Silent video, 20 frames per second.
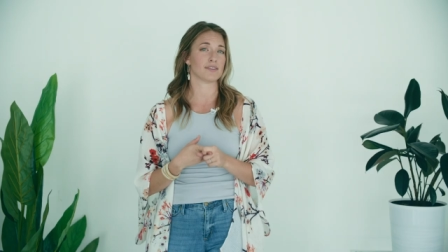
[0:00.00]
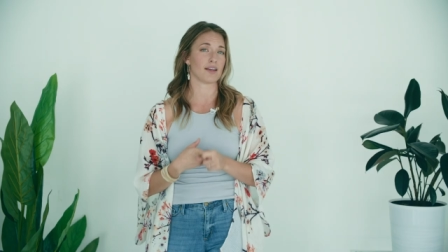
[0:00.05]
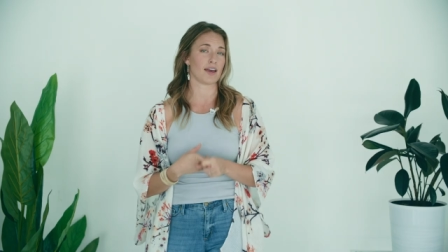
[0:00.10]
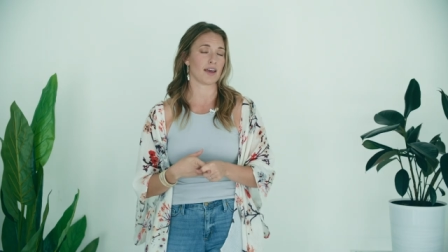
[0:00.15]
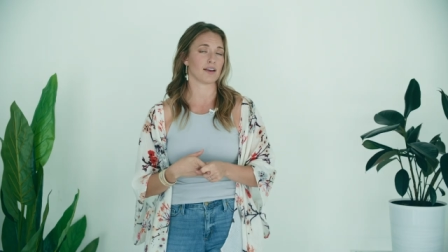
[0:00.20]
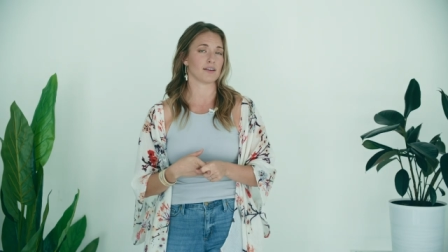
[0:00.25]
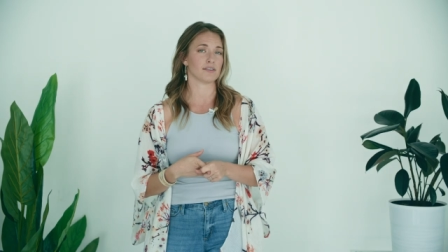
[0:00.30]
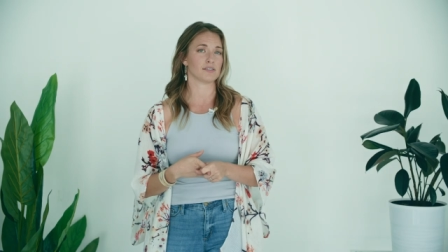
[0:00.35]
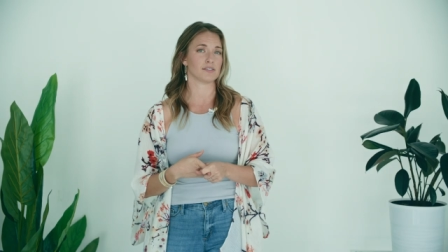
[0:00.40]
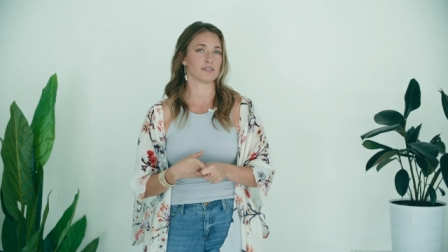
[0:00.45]

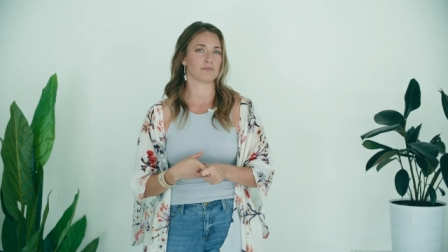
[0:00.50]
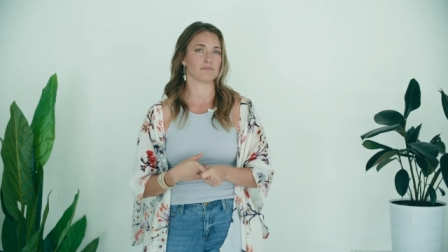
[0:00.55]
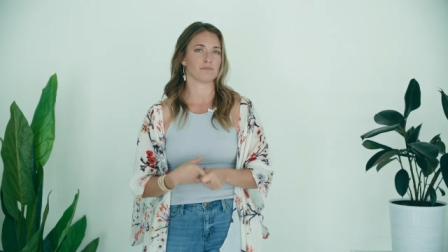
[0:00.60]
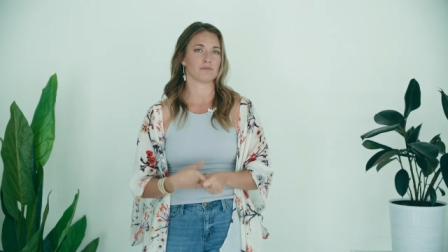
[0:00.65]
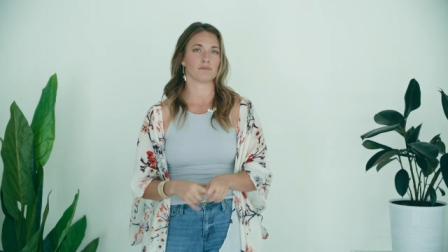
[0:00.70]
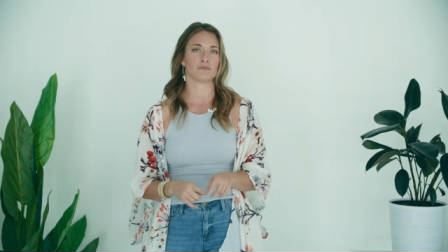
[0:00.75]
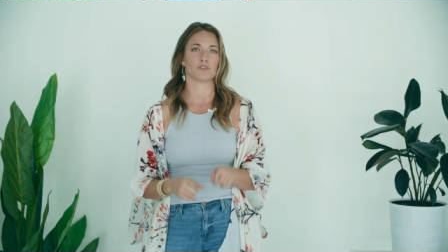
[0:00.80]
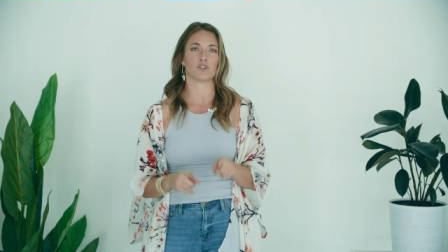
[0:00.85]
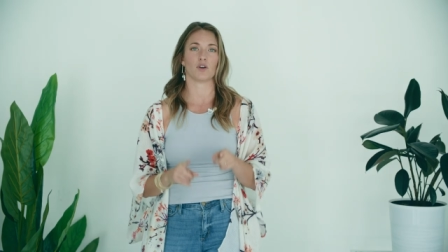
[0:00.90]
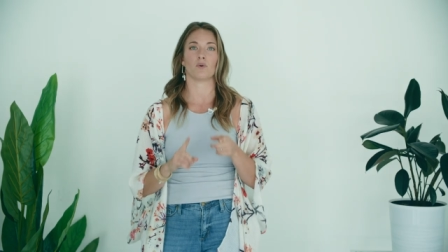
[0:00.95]
things.
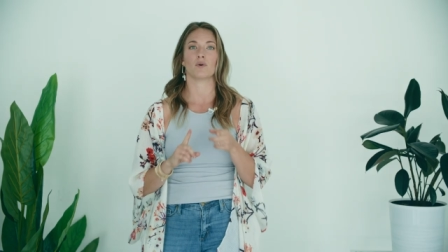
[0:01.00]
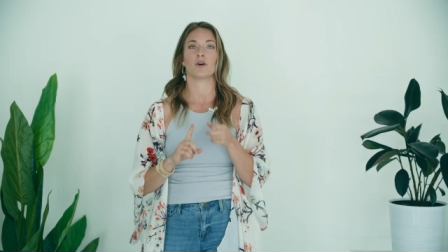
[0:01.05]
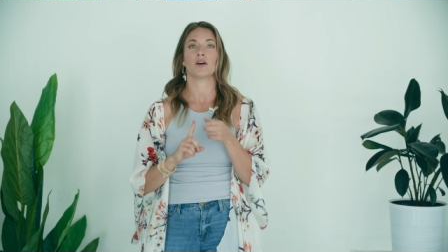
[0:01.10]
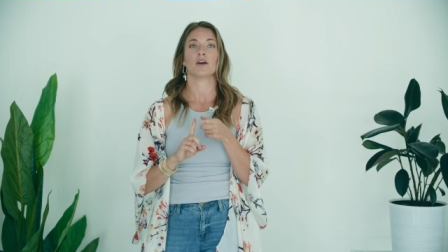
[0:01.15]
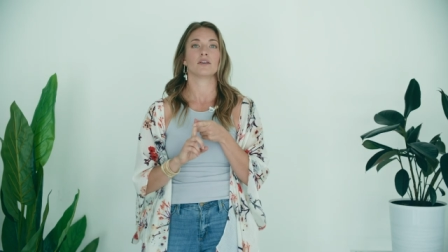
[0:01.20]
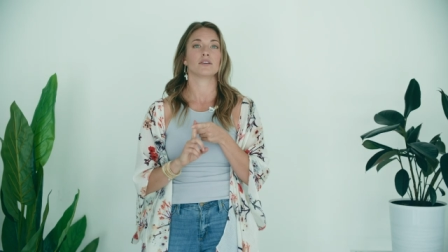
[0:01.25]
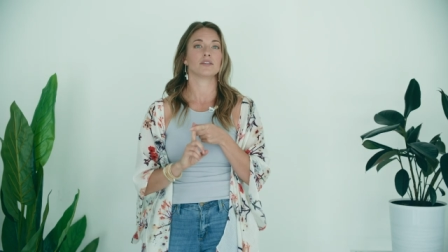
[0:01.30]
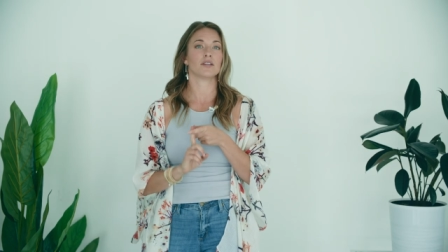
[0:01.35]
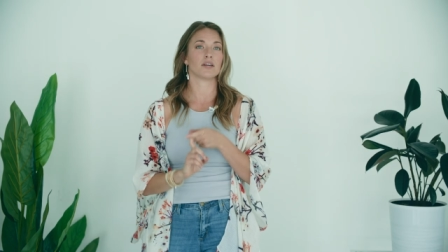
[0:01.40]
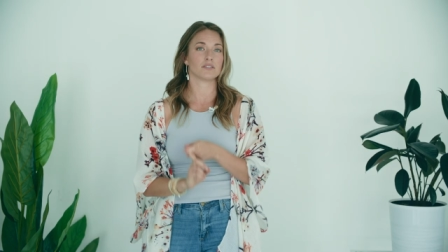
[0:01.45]
So
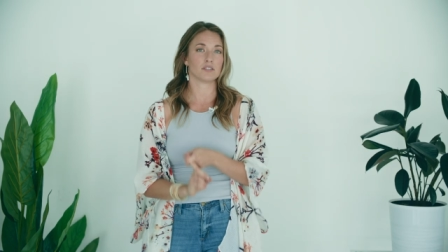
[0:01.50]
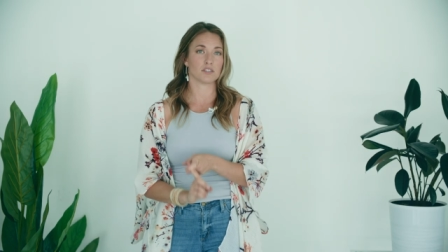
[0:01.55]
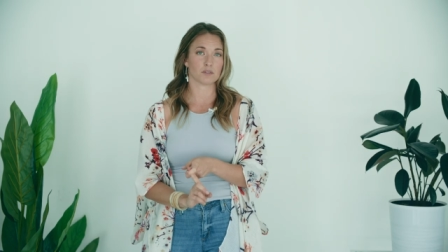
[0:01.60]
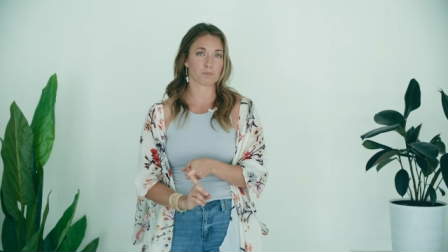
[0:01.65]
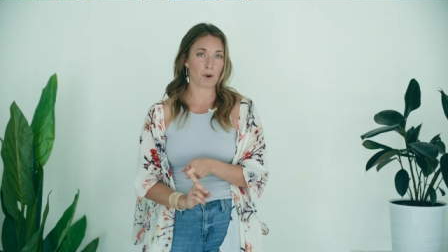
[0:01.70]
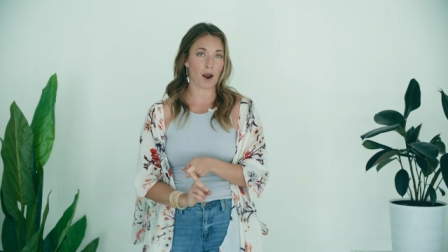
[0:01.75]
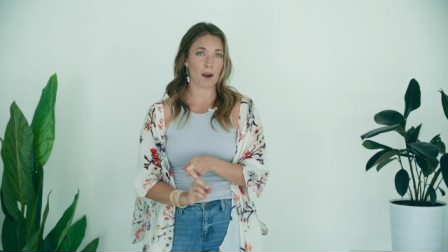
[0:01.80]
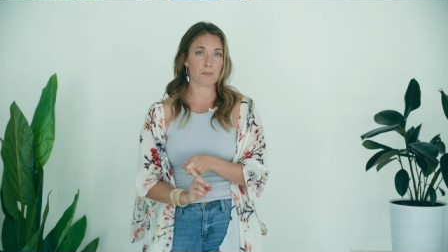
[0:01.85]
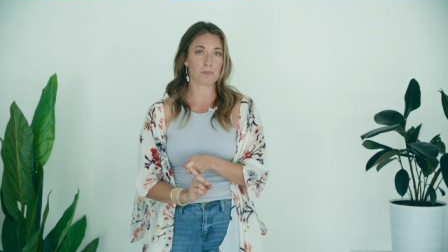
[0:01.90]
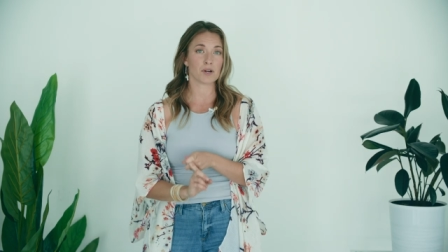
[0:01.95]
does this
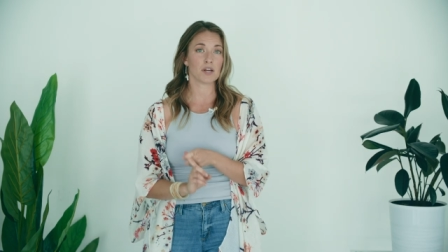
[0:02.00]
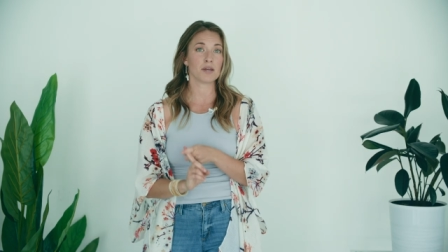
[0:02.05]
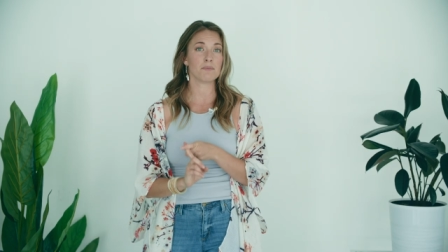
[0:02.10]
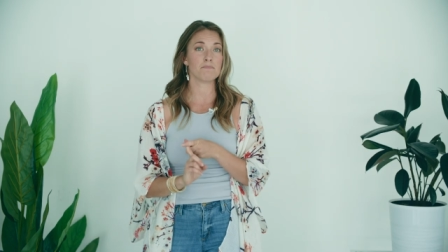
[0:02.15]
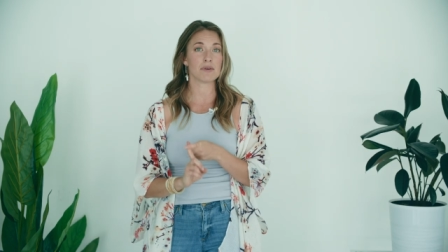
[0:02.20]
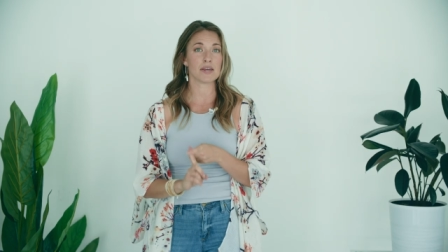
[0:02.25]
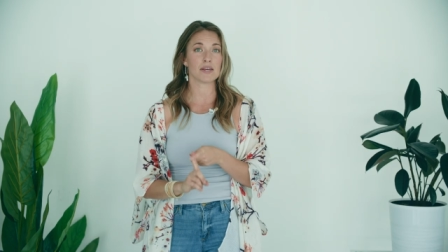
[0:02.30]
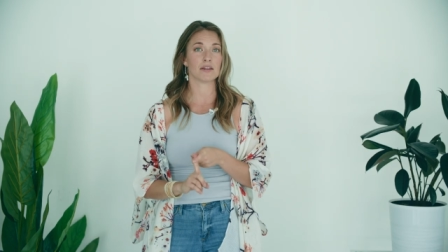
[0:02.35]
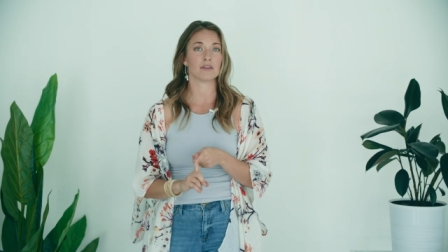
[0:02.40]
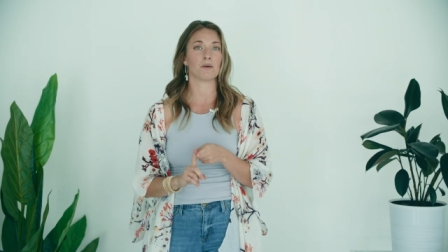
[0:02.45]
property
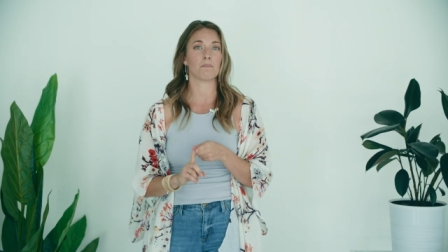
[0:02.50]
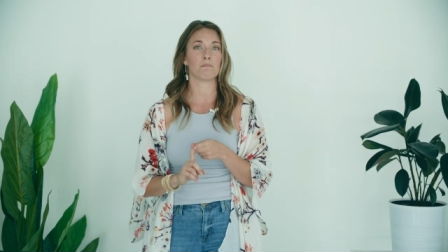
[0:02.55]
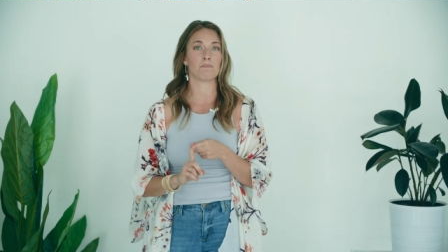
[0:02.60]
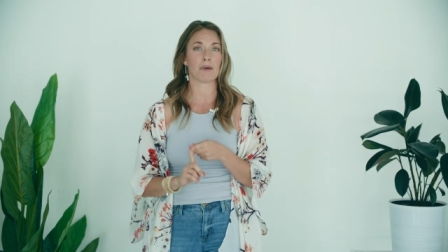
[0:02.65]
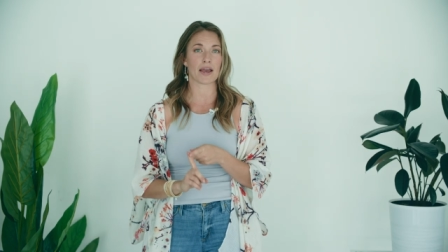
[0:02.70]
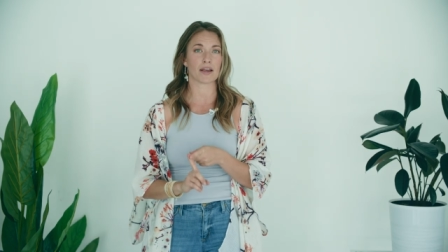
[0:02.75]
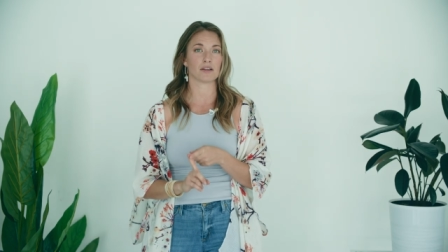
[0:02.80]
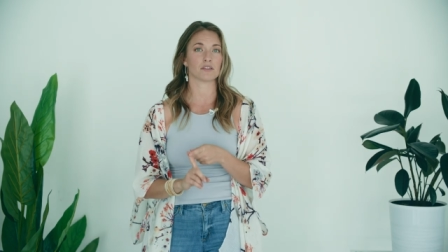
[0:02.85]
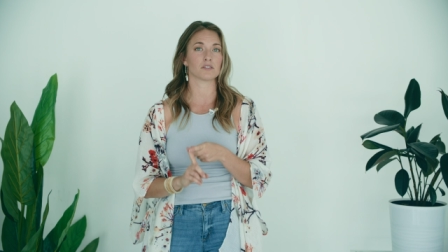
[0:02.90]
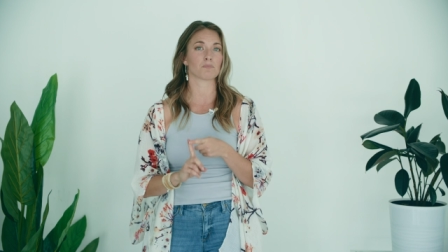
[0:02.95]
meet the
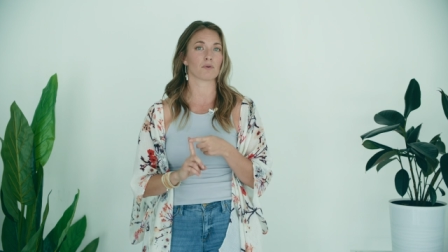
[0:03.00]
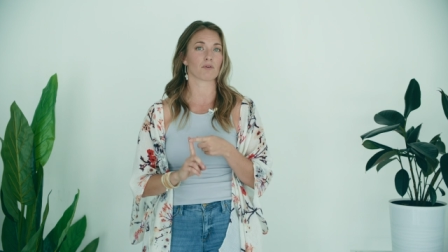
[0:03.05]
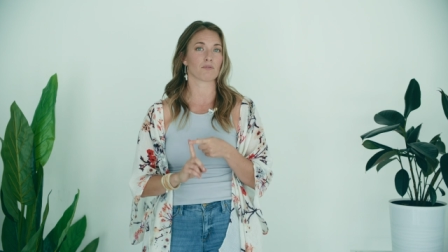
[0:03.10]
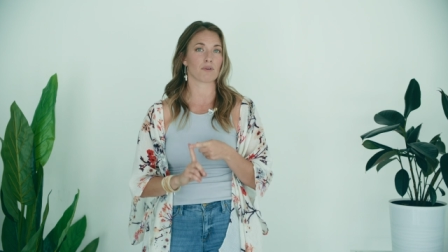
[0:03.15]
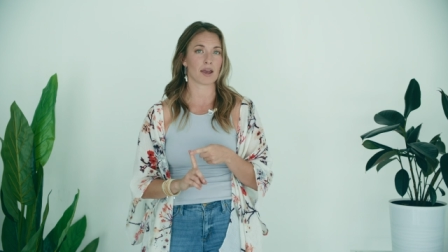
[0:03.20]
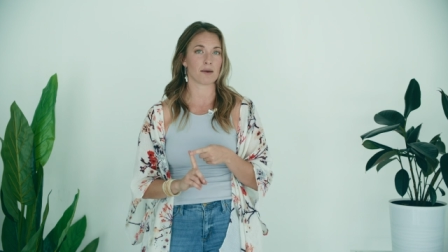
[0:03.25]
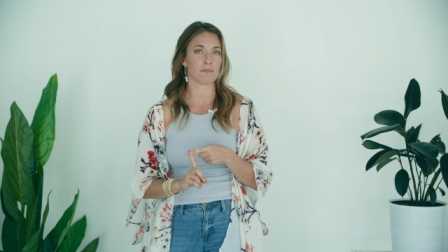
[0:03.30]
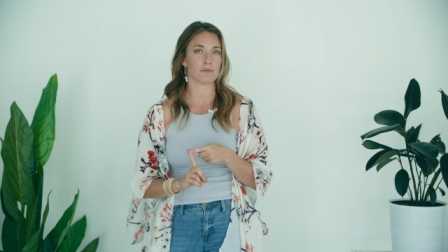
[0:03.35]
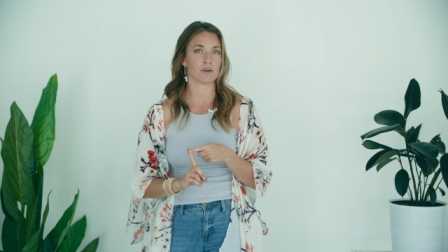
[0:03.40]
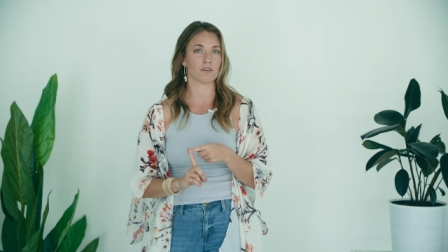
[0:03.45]
bank's
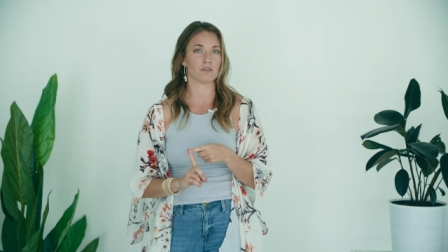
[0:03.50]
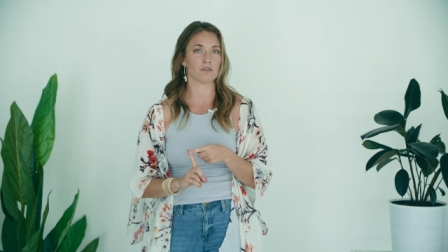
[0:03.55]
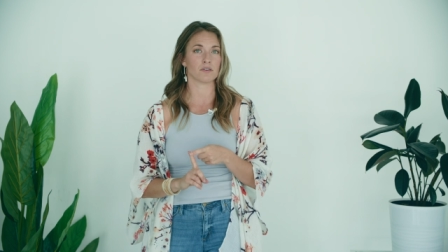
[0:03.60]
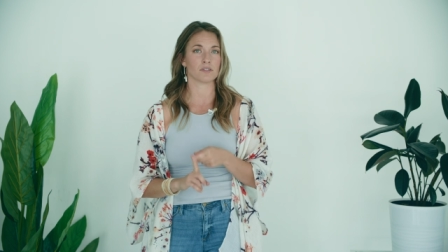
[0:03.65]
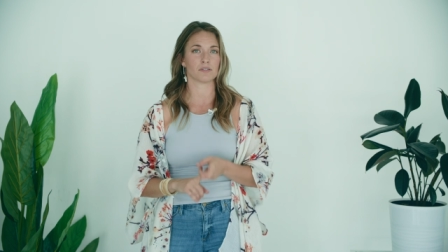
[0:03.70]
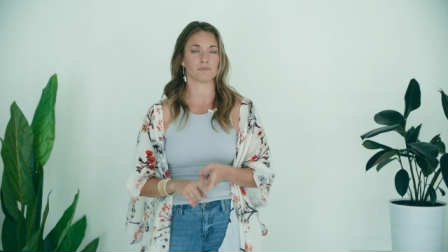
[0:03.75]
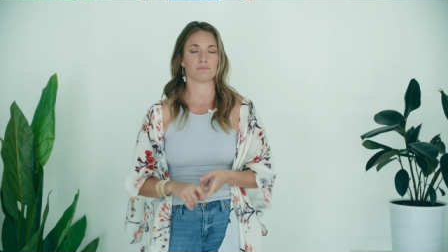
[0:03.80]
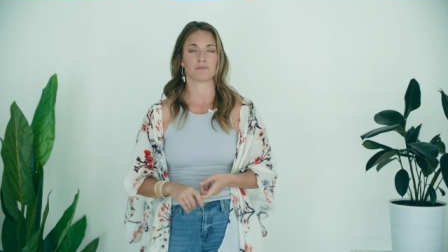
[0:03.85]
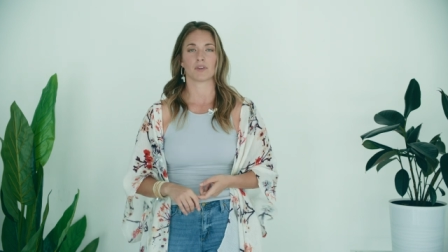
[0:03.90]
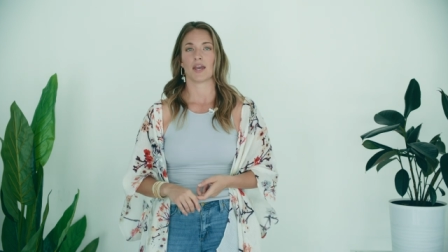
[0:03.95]

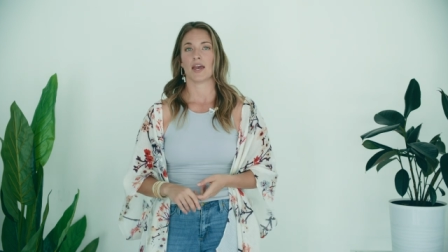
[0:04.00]
parameters?